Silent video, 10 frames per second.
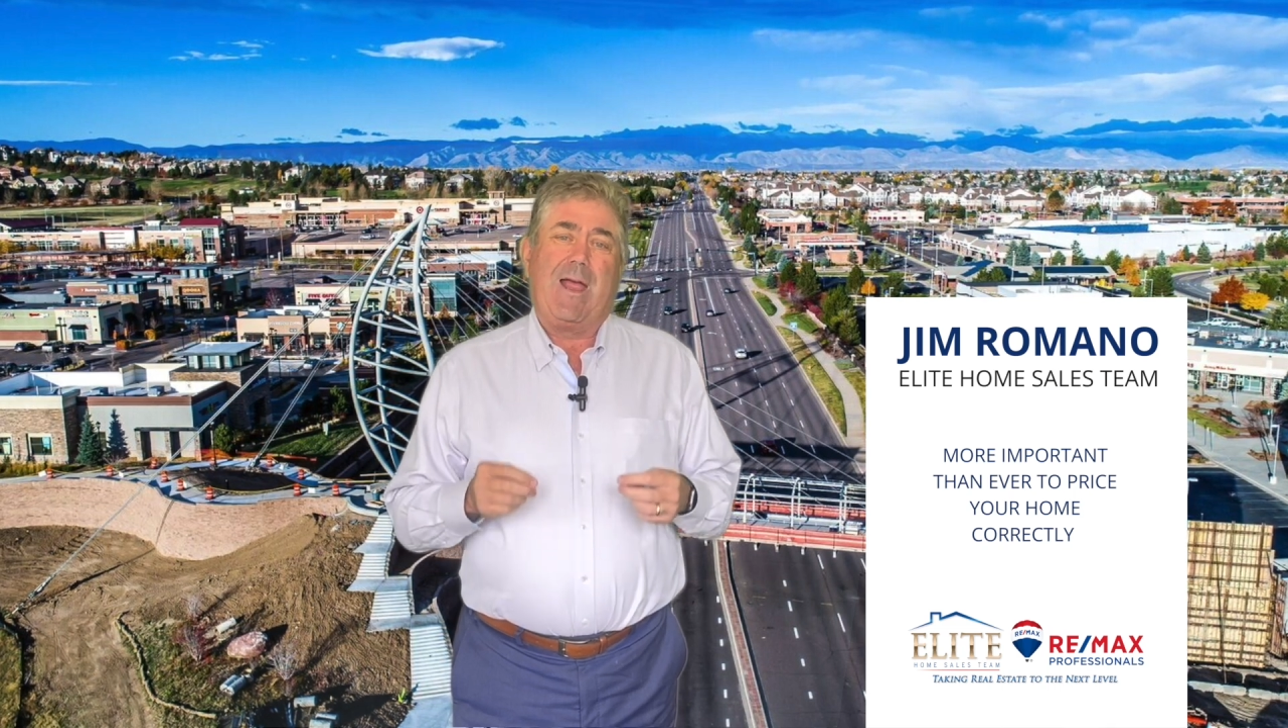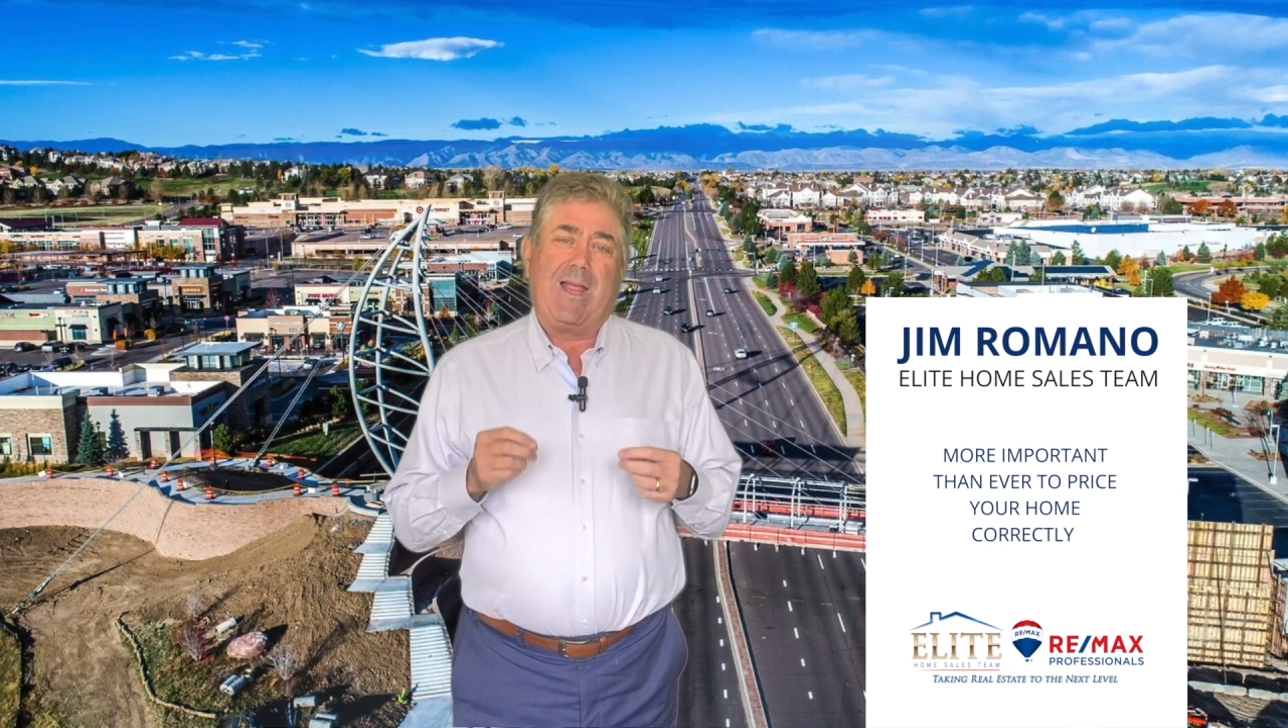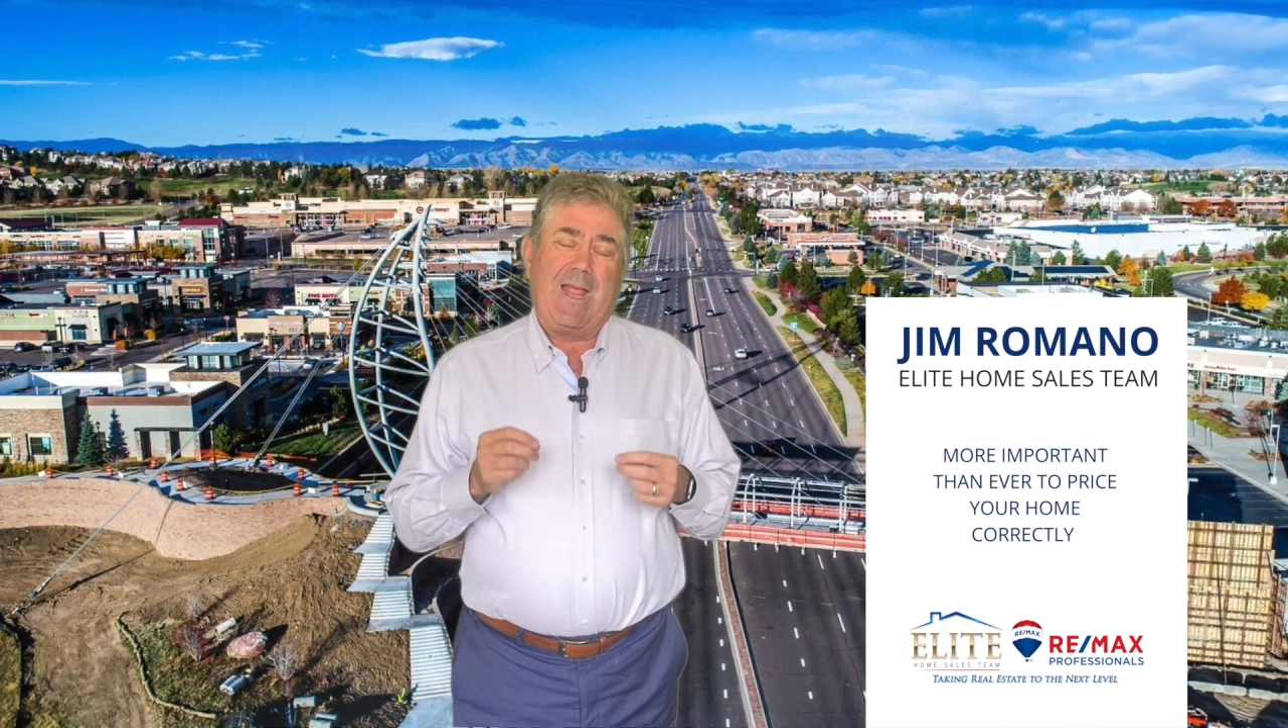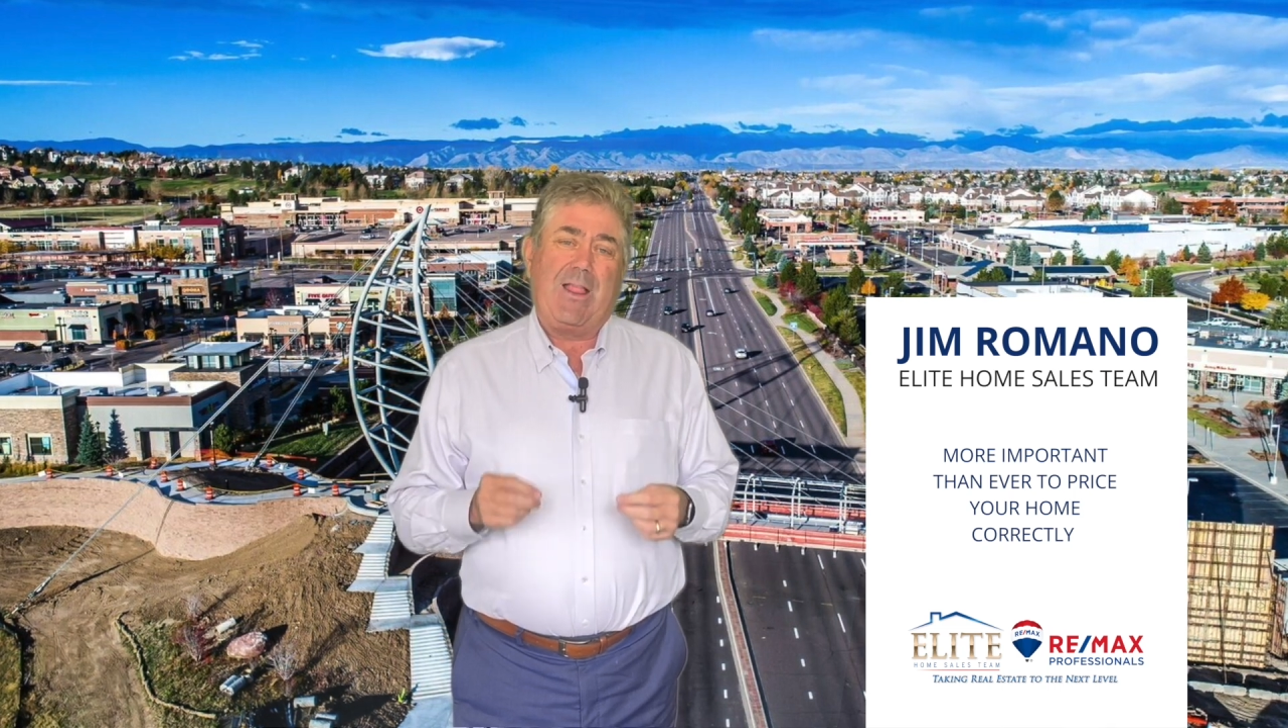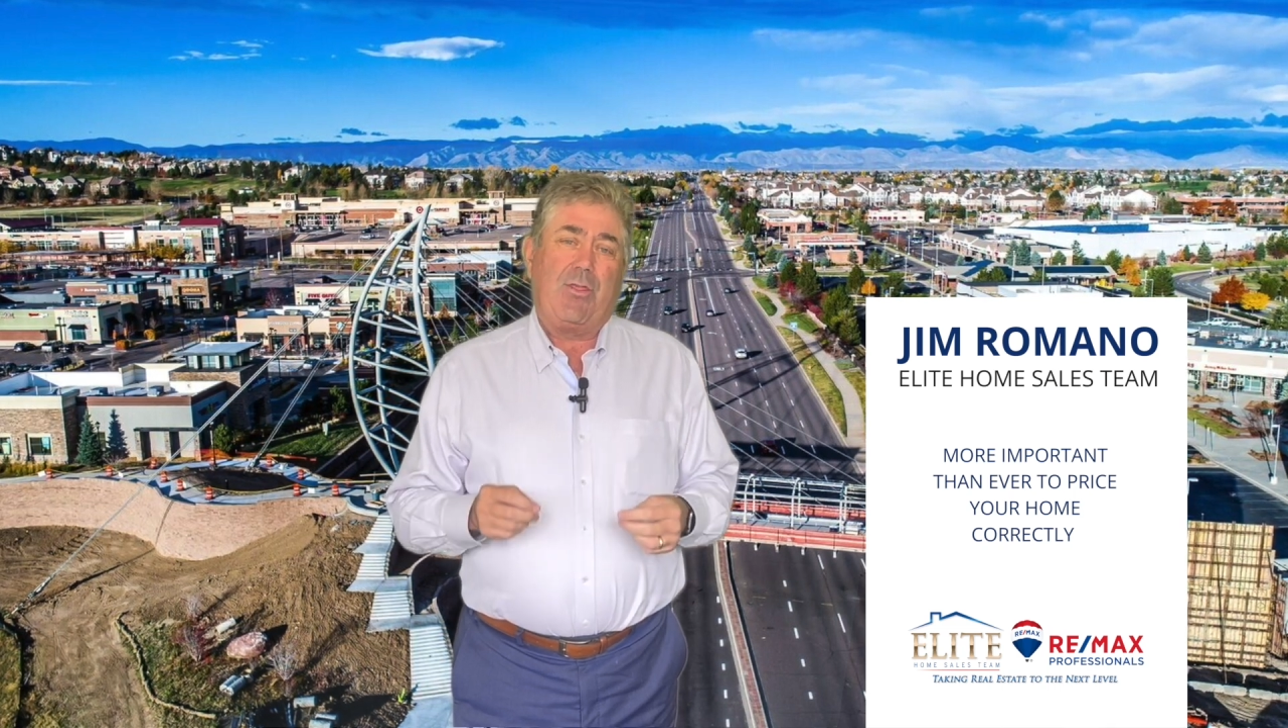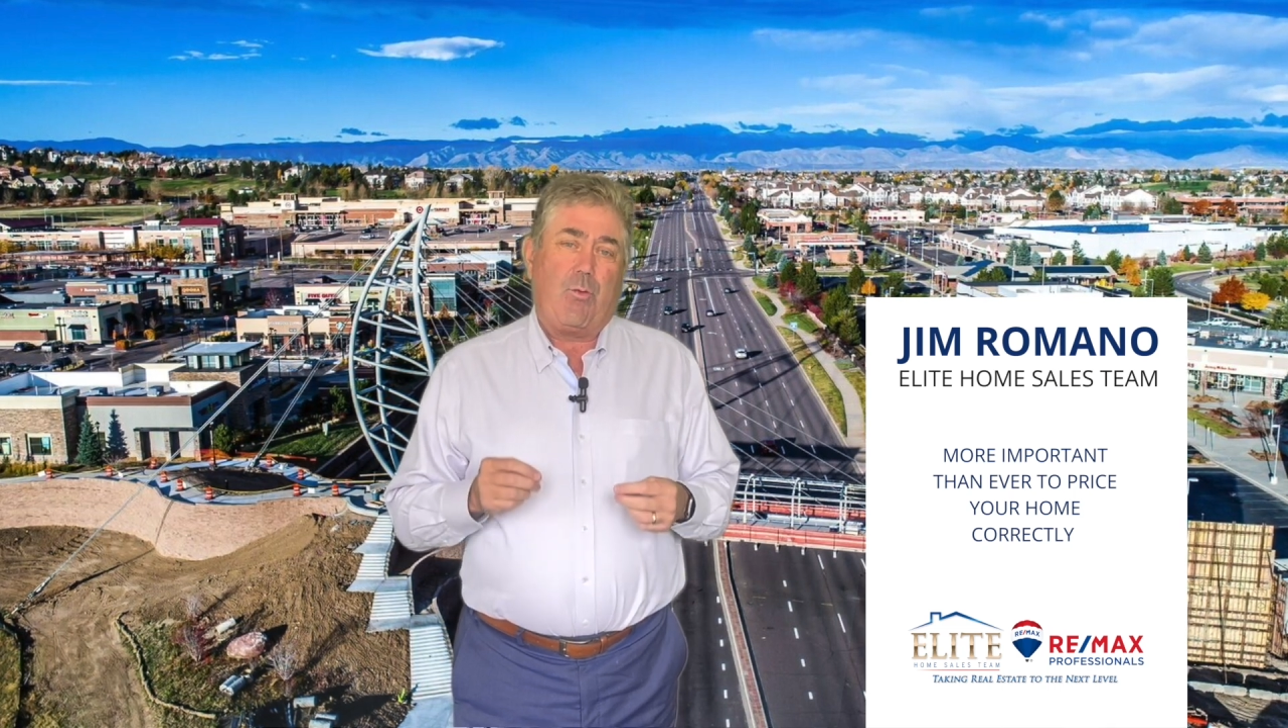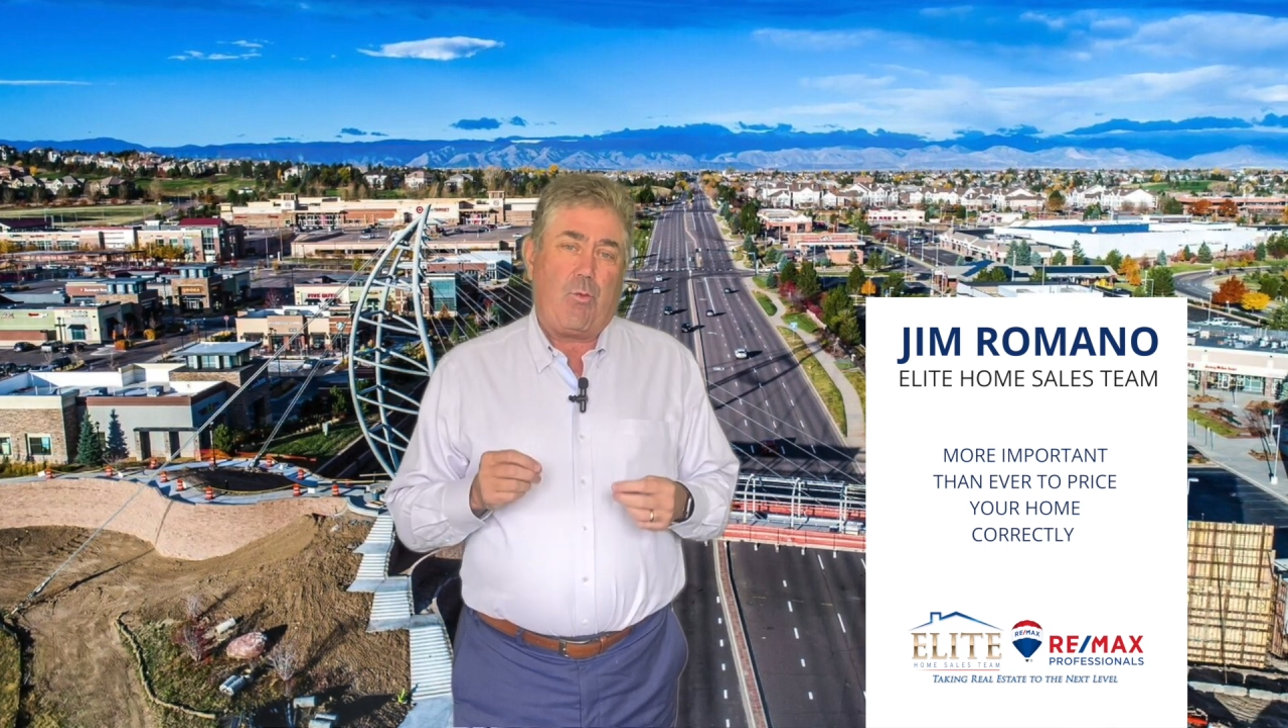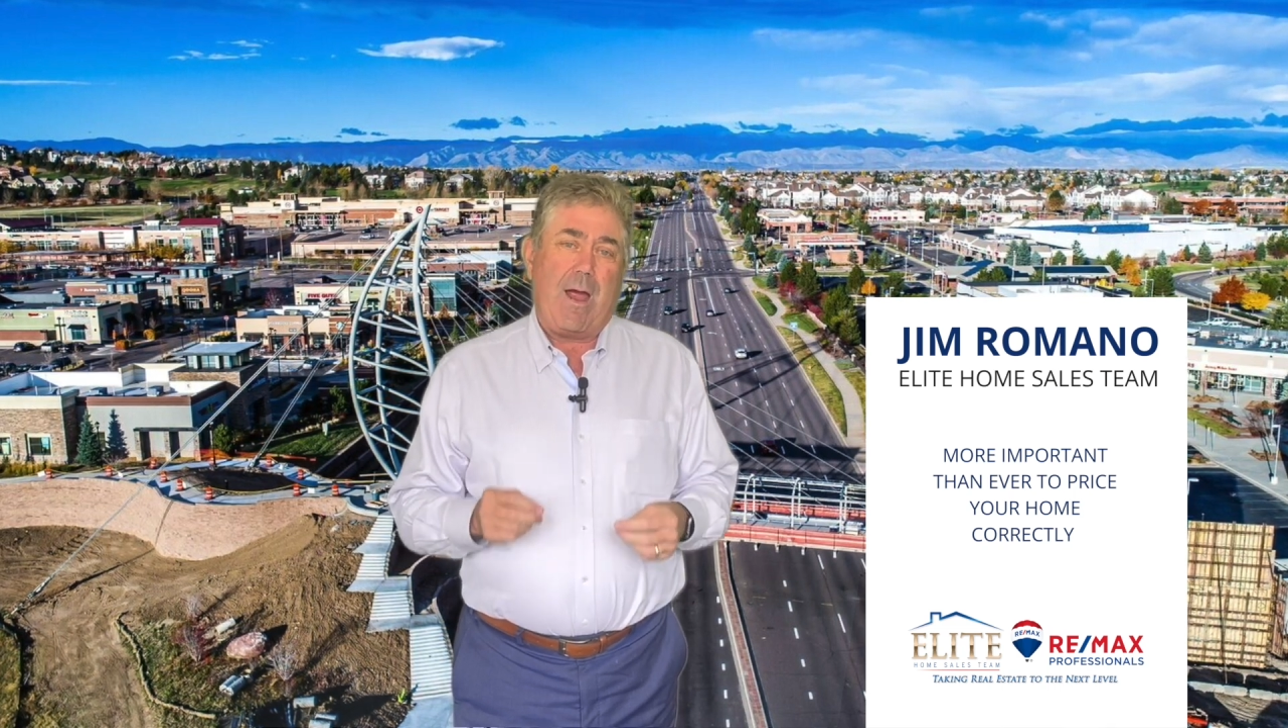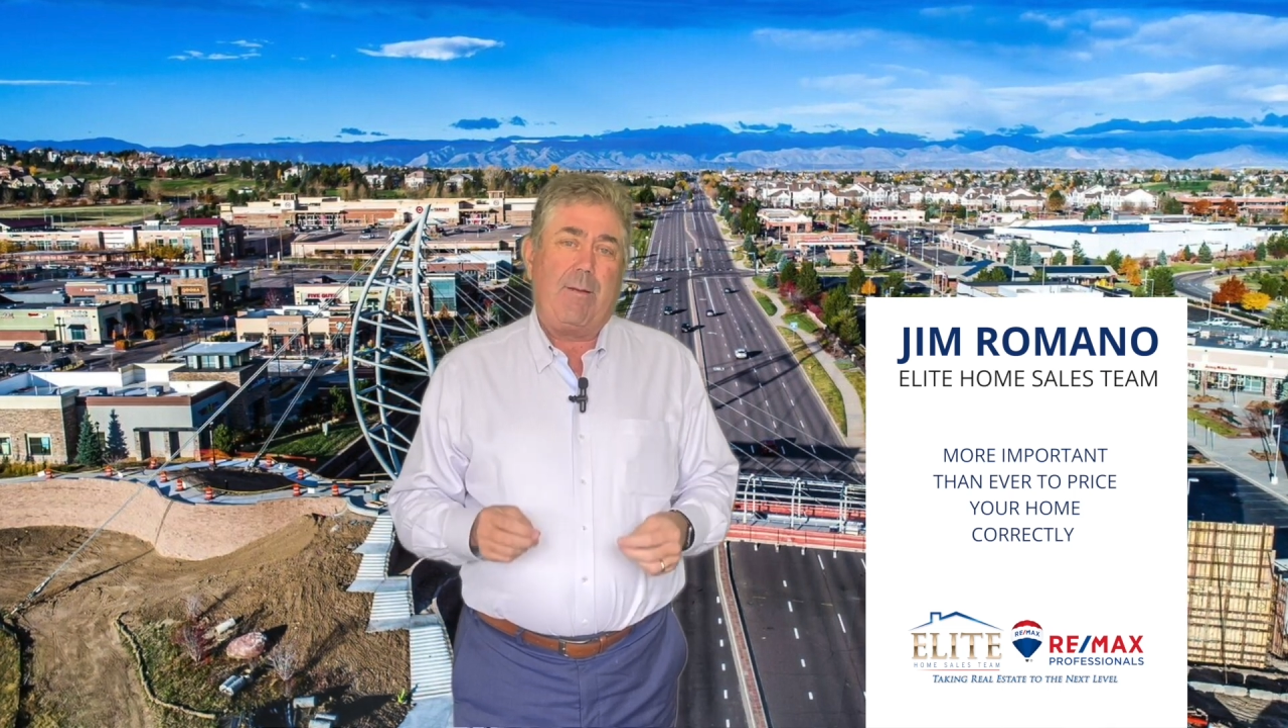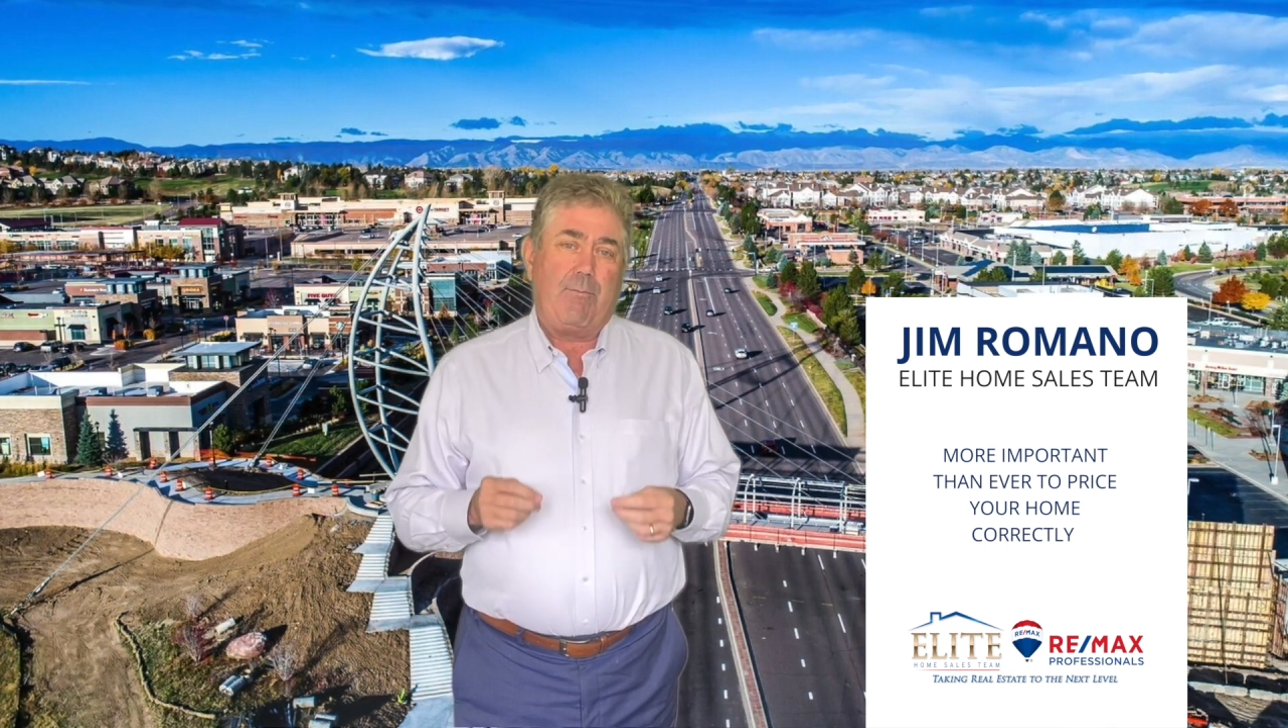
and get the right